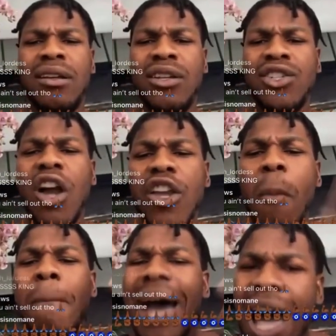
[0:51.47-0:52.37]
Shut your
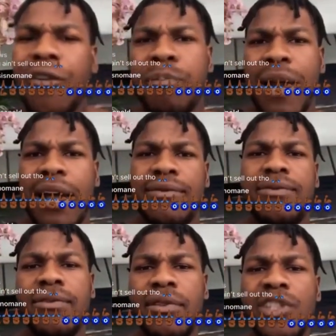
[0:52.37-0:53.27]
mouth, bruv.
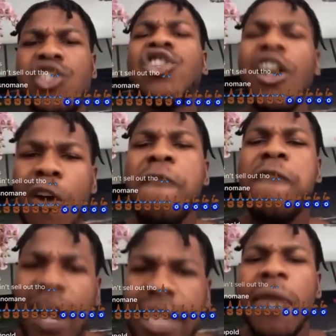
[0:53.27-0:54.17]
Shut your
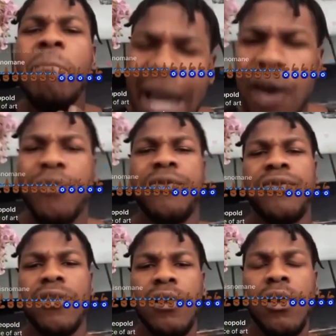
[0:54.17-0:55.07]
fucking mouth.
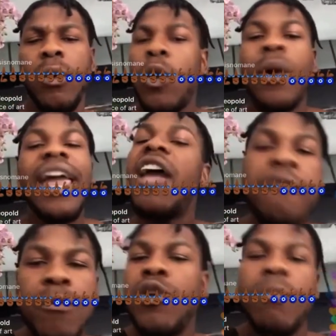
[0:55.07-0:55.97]
We don't want to hear
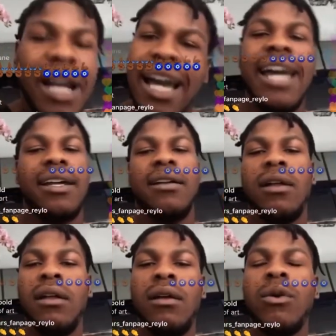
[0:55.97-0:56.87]
from you, my guy.
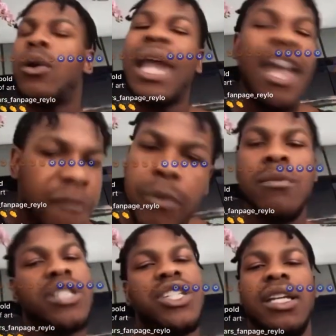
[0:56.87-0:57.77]
We don't want to hear from you,
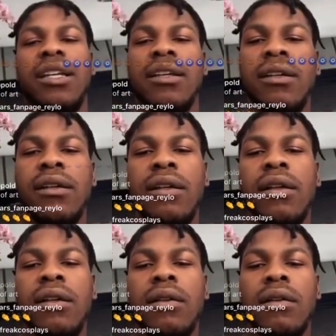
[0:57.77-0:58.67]
my G.
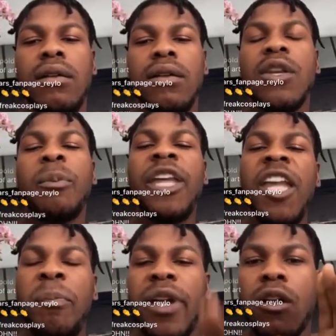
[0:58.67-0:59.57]
So
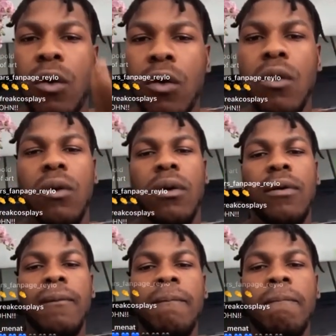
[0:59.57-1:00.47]
keep it cool.